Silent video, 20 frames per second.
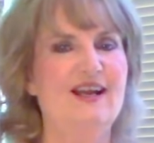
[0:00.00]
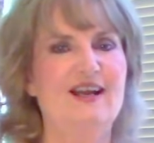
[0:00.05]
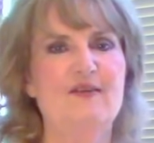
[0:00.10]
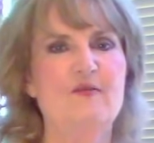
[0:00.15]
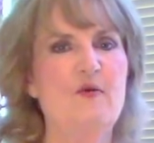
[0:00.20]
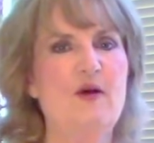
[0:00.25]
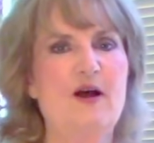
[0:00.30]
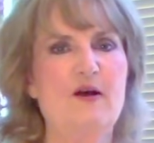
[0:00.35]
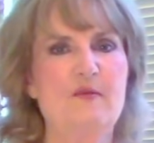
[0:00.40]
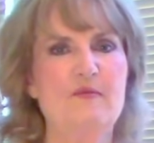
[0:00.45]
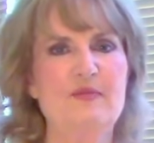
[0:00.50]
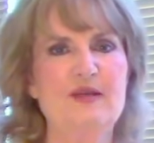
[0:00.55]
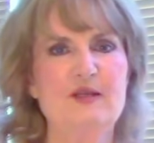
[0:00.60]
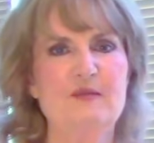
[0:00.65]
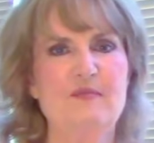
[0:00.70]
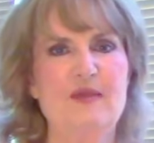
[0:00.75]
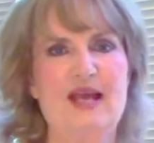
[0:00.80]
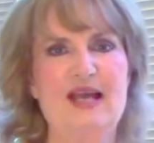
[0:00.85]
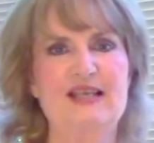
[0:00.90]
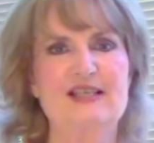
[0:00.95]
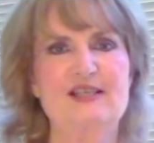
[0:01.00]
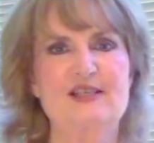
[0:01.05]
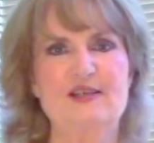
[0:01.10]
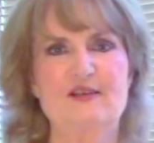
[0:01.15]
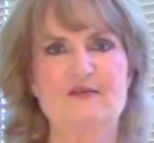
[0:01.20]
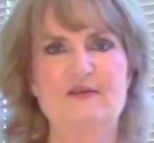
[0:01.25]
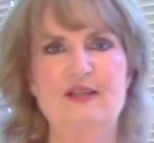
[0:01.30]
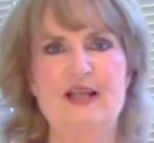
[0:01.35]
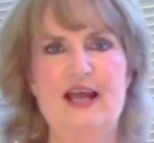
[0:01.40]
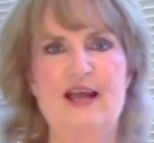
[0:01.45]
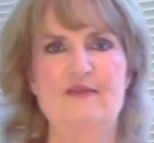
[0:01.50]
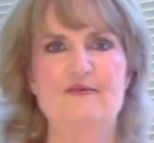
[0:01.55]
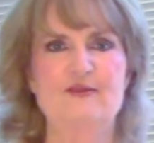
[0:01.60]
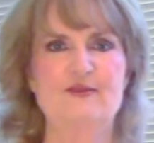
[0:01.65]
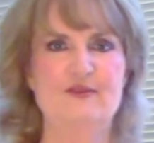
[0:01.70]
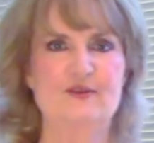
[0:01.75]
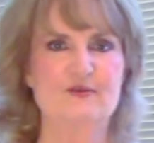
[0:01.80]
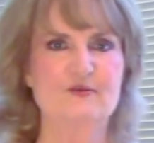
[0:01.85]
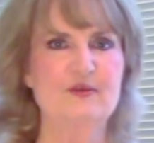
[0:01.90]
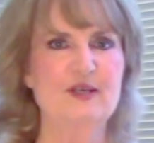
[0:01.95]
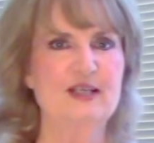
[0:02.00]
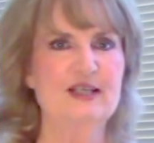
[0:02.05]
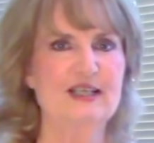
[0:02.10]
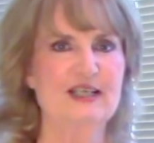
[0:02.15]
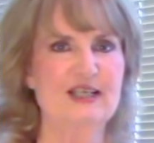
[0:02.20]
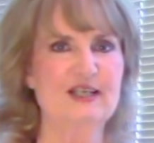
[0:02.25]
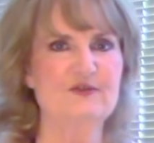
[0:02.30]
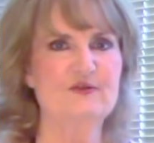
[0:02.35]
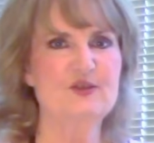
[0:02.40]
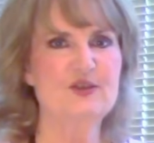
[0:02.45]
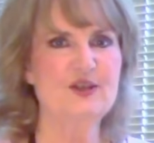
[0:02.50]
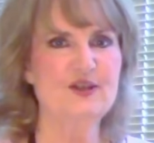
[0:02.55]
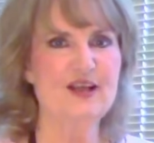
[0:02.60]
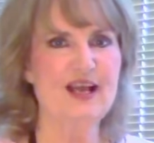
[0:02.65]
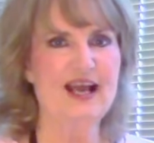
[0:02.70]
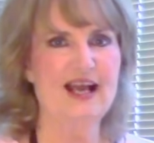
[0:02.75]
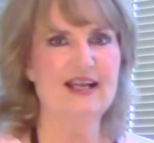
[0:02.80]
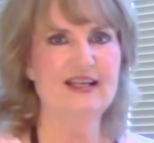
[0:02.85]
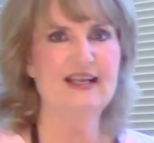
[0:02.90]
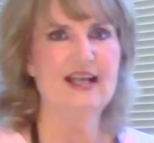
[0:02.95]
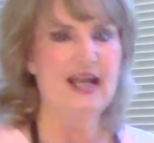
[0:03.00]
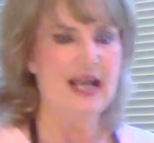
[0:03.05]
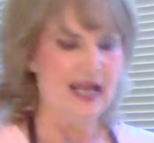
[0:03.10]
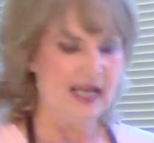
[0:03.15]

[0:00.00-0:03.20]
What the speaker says: wow, a big basket of lavender really gives you that.